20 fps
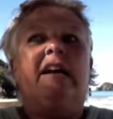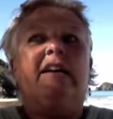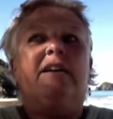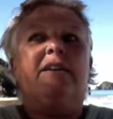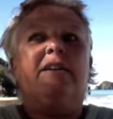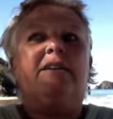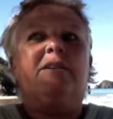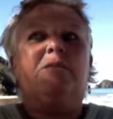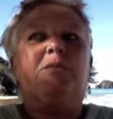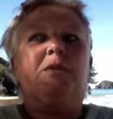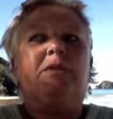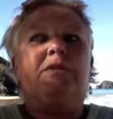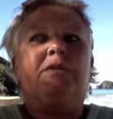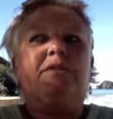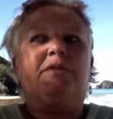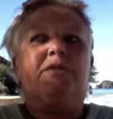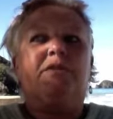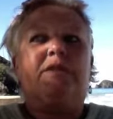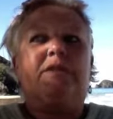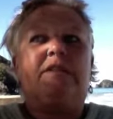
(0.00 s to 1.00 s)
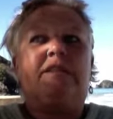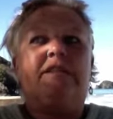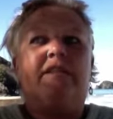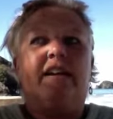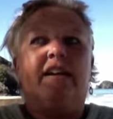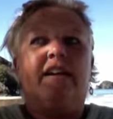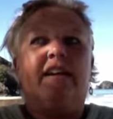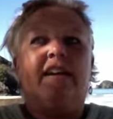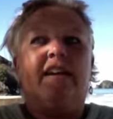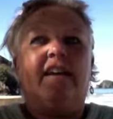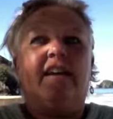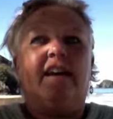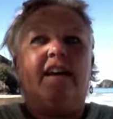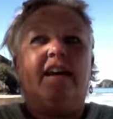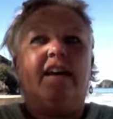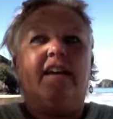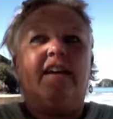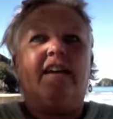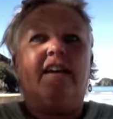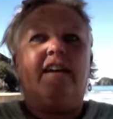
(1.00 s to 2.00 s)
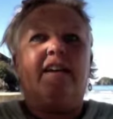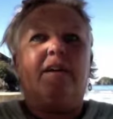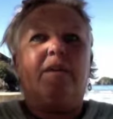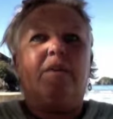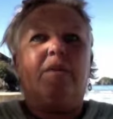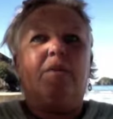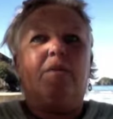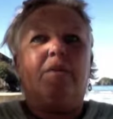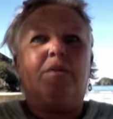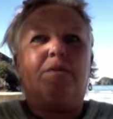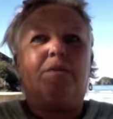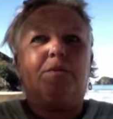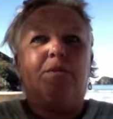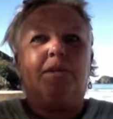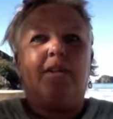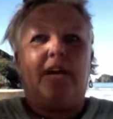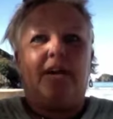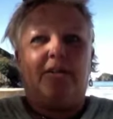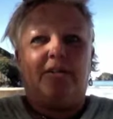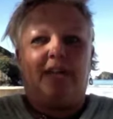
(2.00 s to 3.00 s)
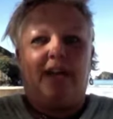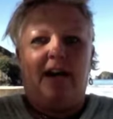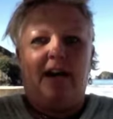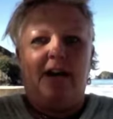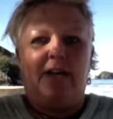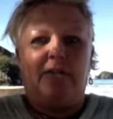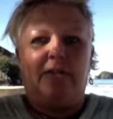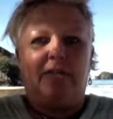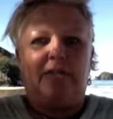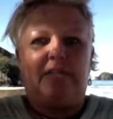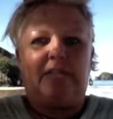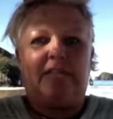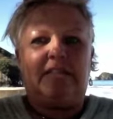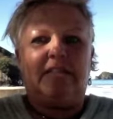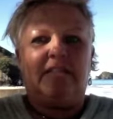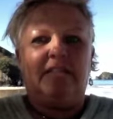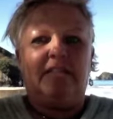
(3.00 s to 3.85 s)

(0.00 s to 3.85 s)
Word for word: It was the first day I was without a house.